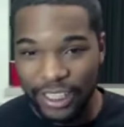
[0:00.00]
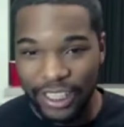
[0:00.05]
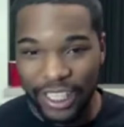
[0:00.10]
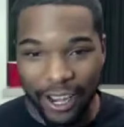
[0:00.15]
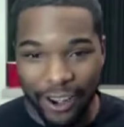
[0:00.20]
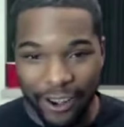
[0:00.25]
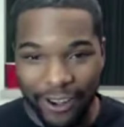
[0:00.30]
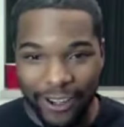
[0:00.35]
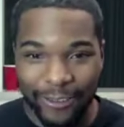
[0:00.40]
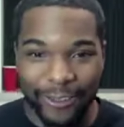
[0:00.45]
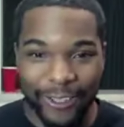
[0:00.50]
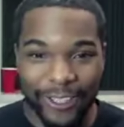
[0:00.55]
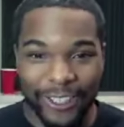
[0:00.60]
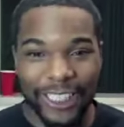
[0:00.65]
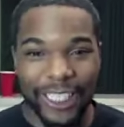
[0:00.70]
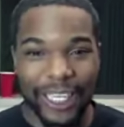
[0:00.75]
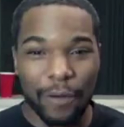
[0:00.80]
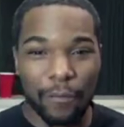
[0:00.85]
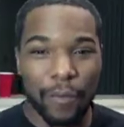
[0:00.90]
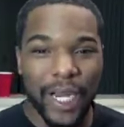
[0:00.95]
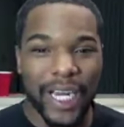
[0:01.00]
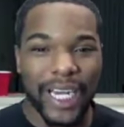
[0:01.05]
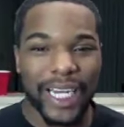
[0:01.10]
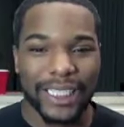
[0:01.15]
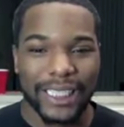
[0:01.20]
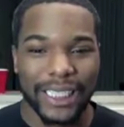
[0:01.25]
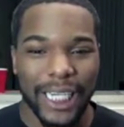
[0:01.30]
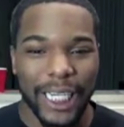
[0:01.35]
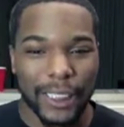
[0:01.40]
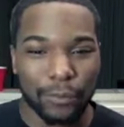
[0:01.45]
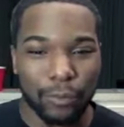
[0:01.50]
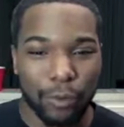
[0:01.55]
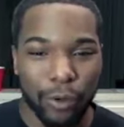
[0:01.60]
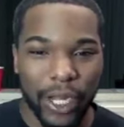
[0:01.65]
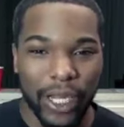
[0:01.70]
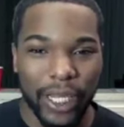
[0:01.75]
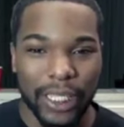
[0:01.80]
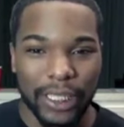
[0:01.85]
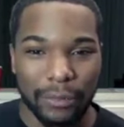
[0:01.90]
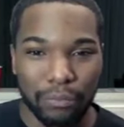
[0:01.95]
So if you see a button that says
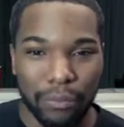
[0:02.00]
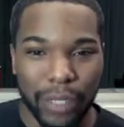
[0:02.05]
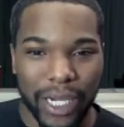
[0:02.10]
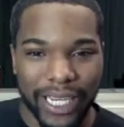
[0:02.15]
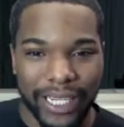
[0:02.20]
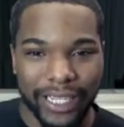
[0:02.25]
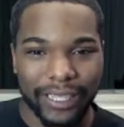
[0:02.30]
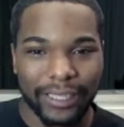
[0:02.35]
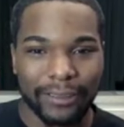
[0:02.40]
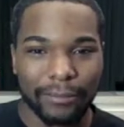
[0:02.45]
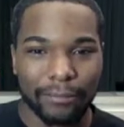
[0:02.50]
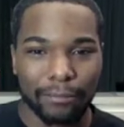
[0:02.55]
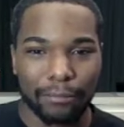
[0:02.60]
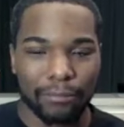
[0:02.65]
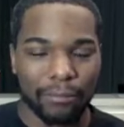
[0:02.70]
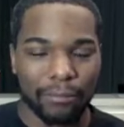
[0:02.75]
pointless button,